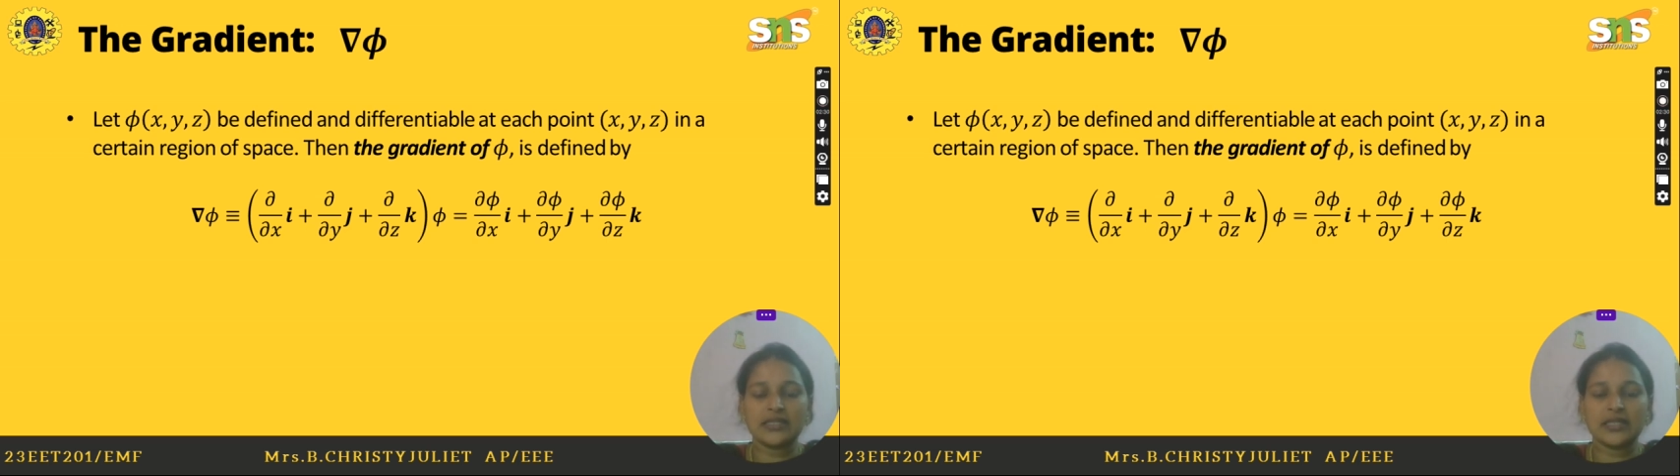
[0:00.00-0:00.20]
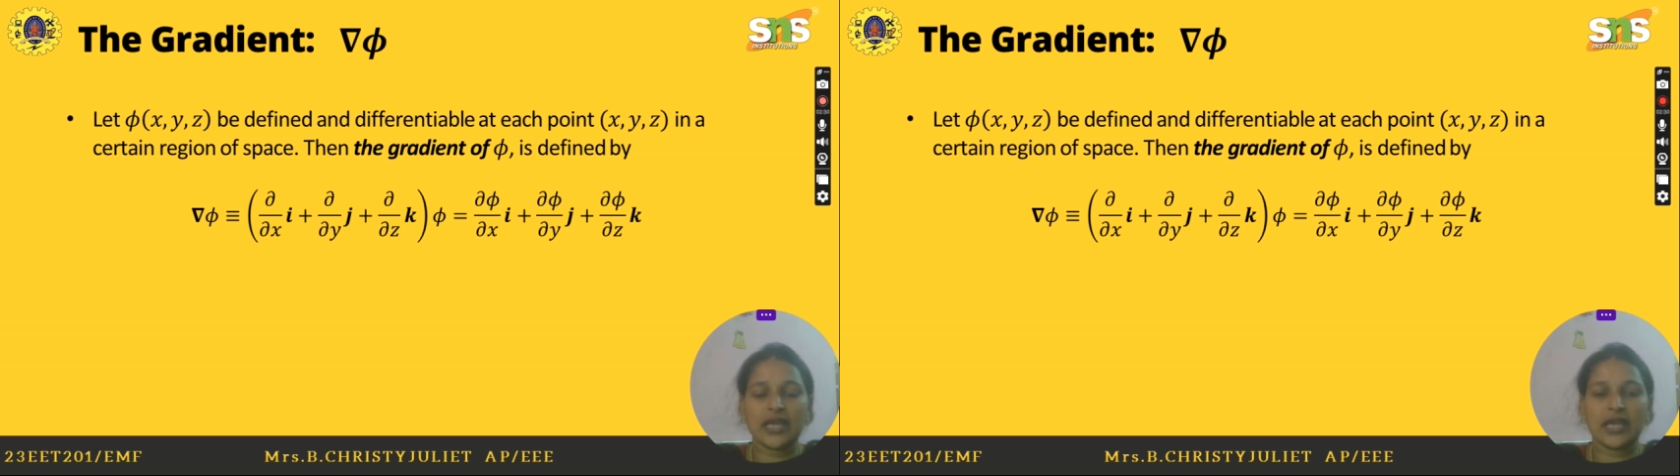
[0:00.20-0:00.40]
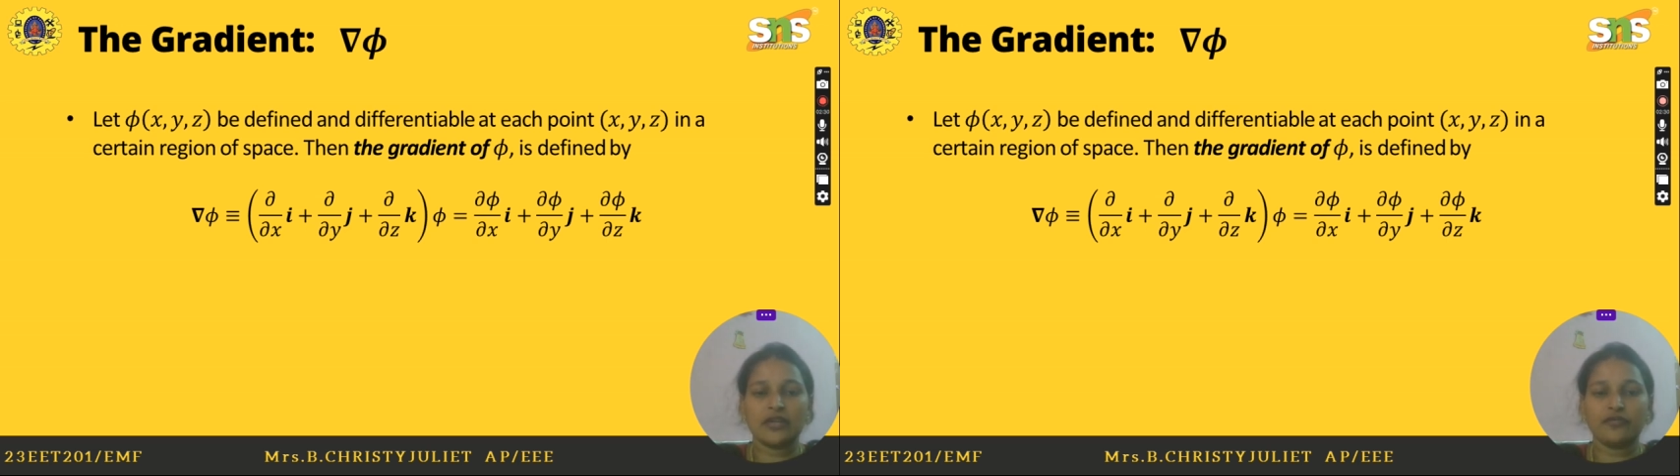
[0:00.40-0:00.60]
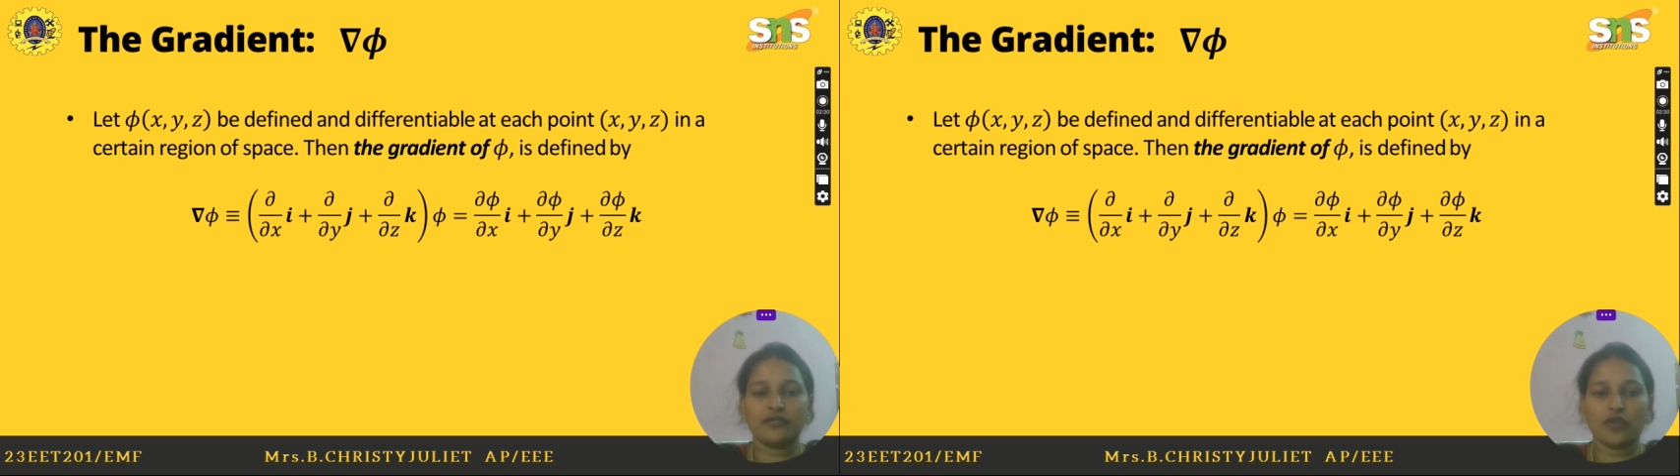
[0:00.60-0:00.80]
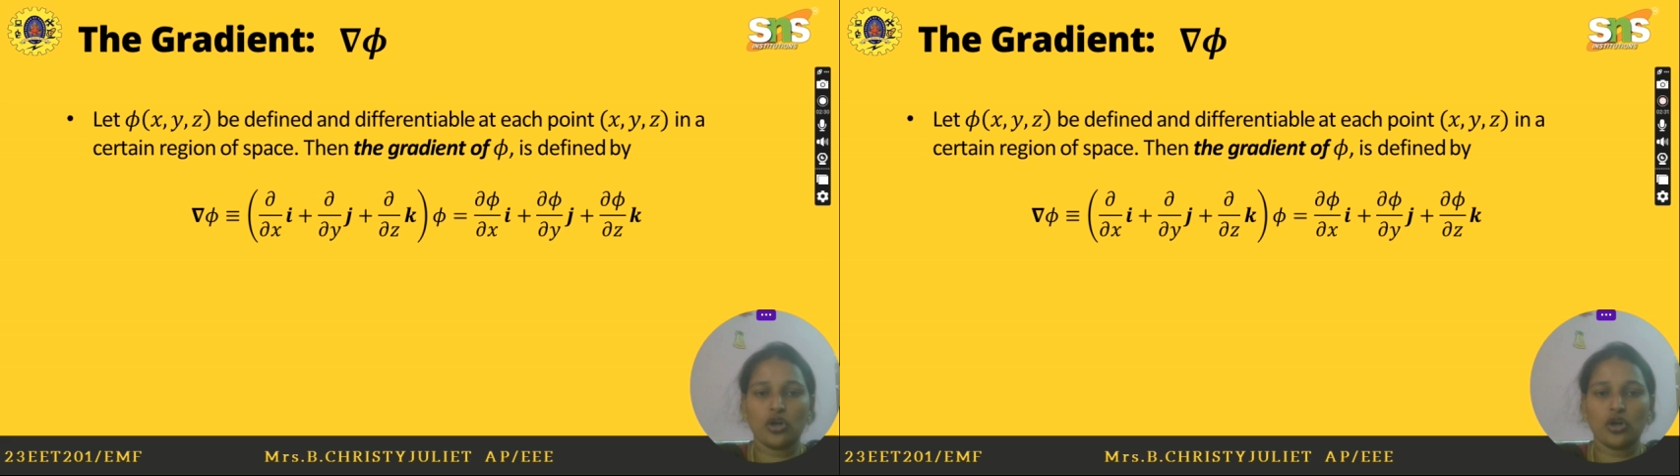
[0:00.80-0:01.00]
taken
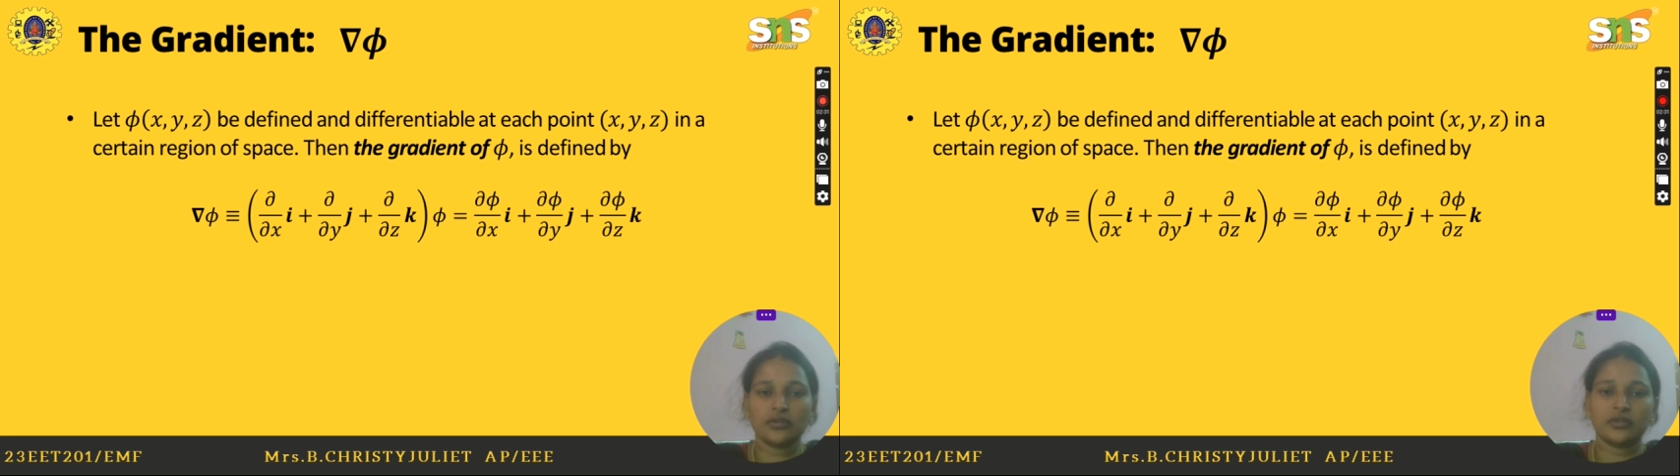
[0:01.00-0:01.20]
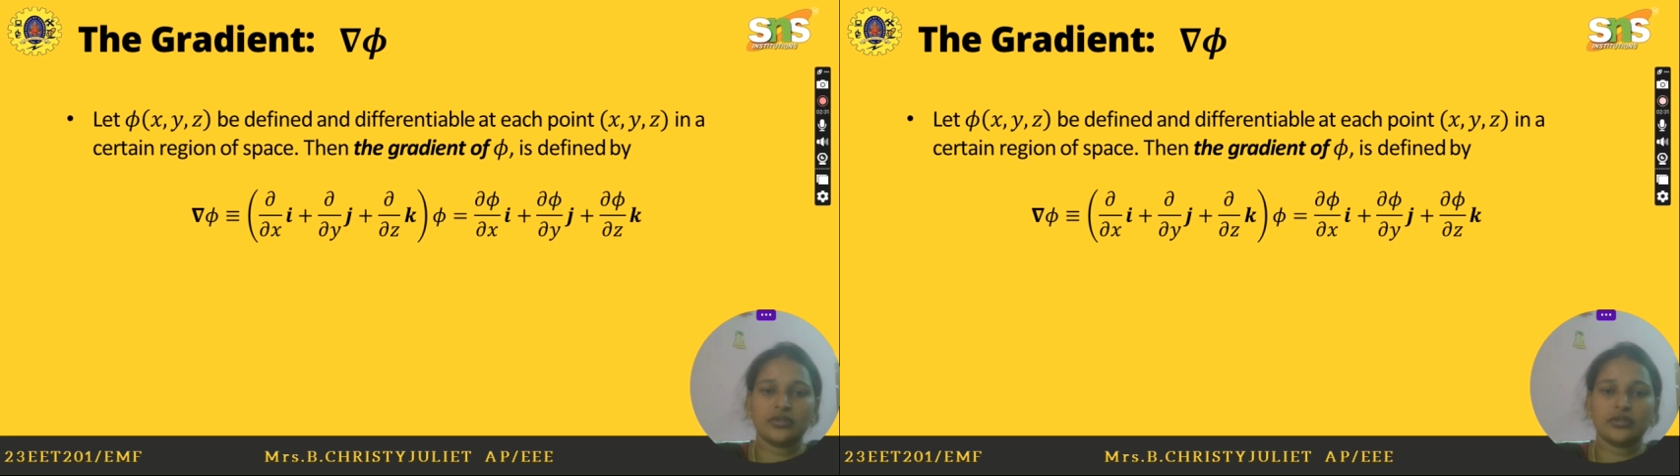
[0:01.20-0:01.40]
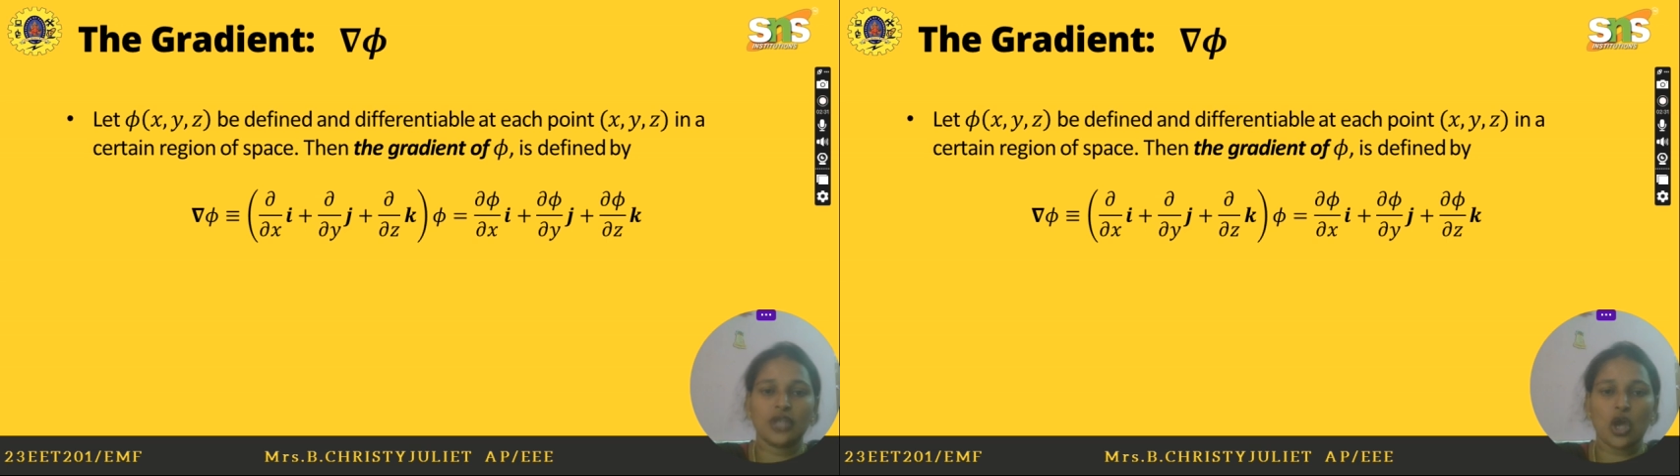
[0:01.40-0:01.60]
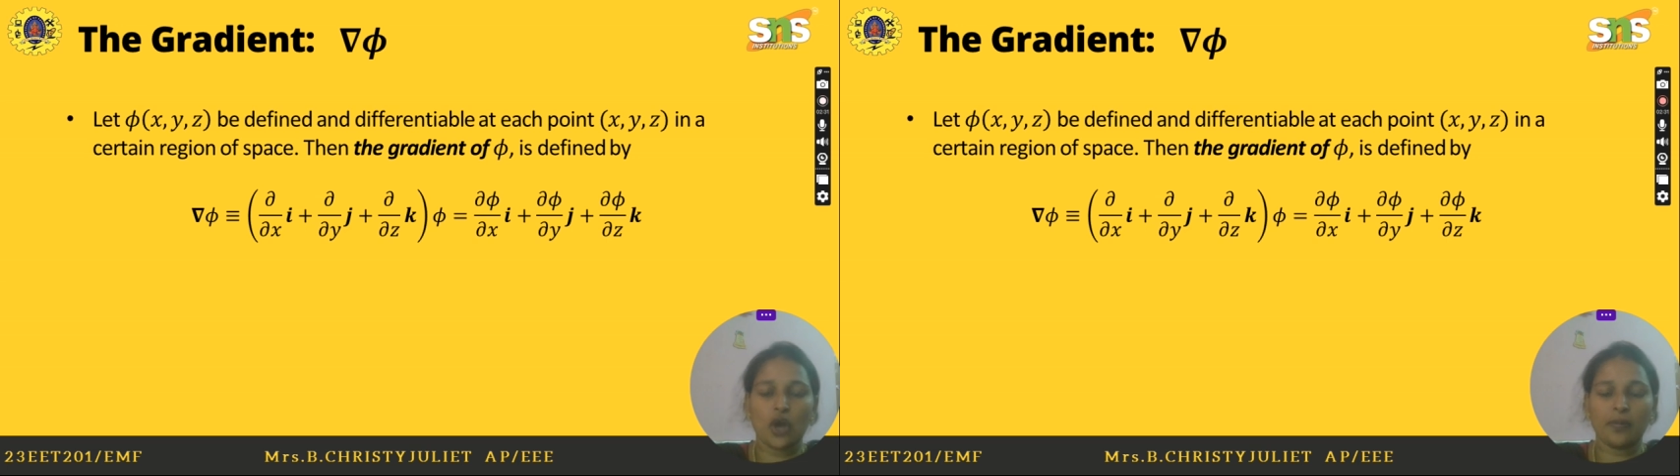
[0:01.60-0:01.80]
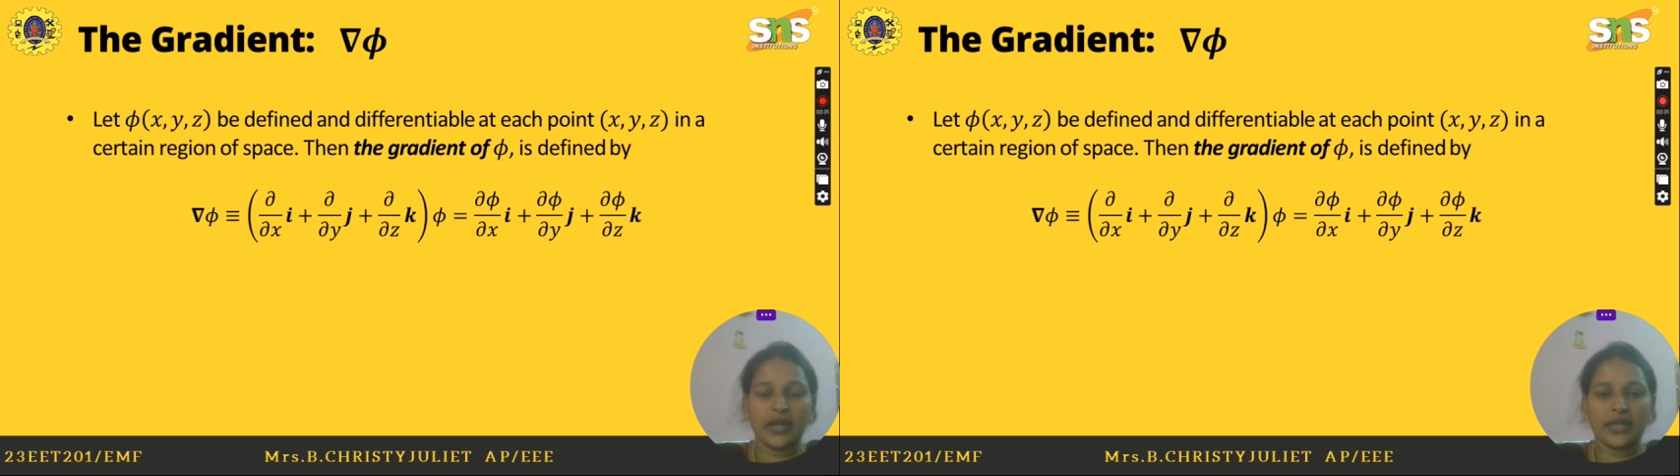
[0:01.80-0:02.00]
for the
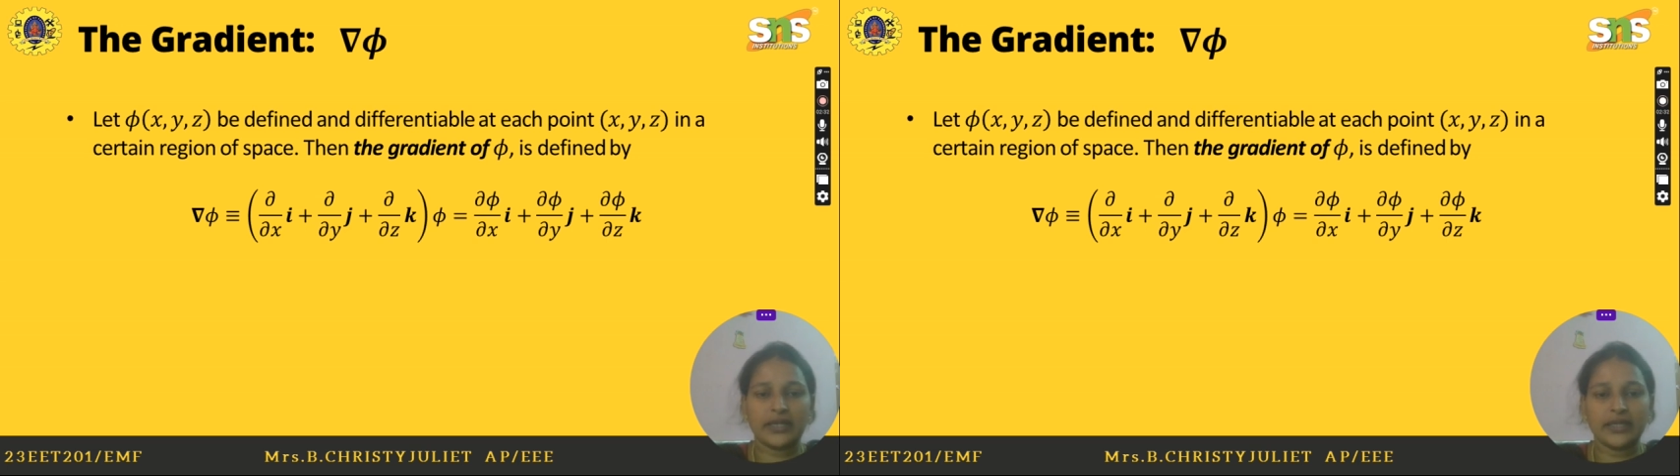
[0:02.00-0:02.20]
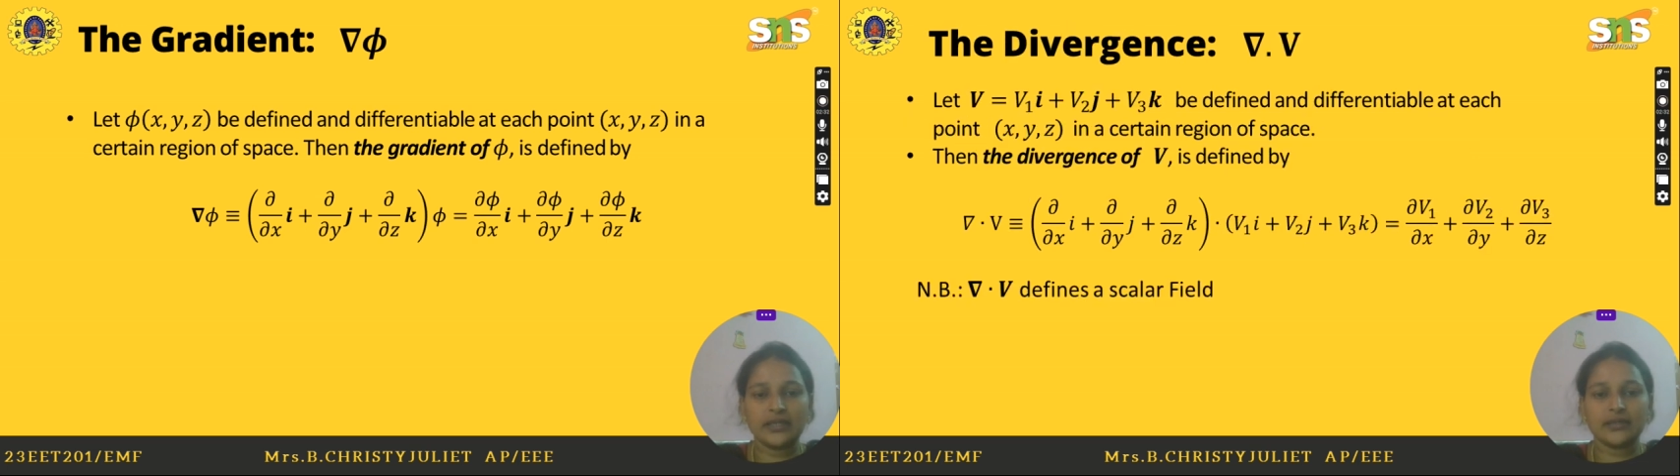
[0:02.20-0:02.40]
operator.